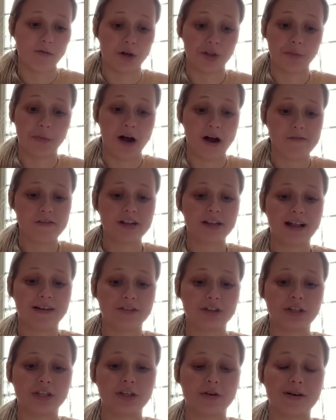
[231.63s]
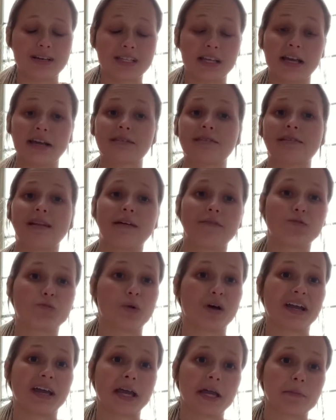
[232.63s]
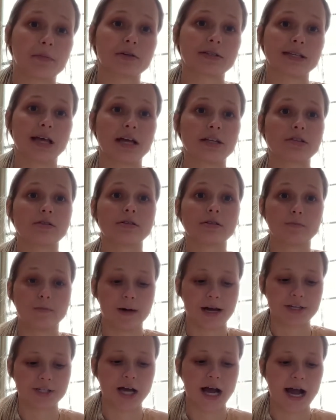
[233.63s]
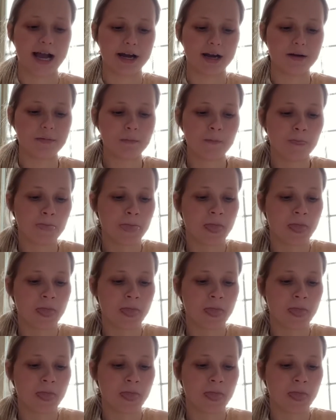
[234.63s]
while the poverty level in the USA is 11.8%, so it's much higher.